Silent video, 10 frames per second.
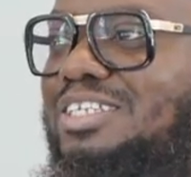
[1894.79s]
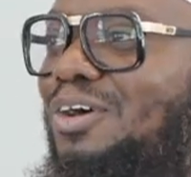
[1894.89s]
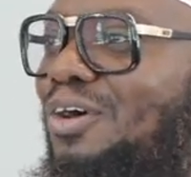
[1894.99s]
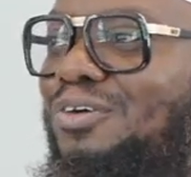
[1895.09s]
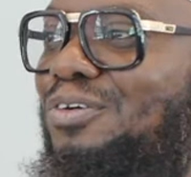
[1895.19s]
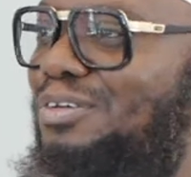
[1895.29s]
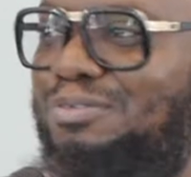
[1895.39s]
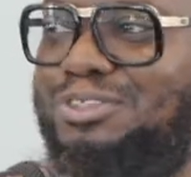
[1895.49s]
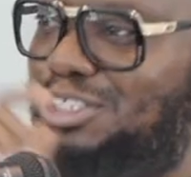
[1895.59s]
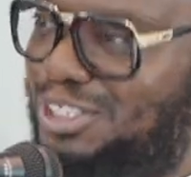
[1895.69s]
The whole,
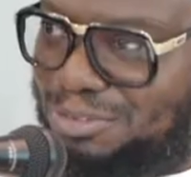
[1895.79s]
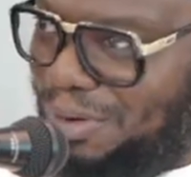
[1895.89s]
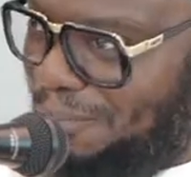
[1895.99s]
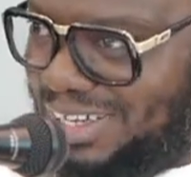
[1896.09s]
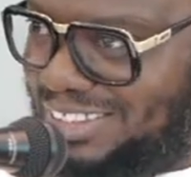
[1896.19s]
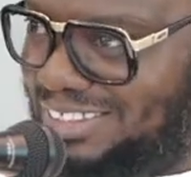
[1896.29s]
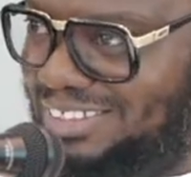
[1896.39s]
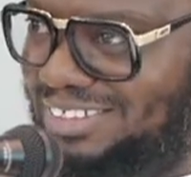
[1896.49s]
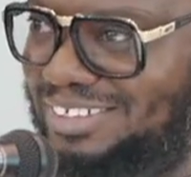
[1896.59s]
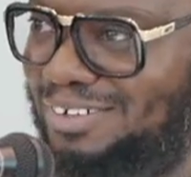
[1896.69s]
just this one
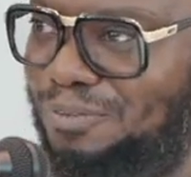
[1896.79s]
person,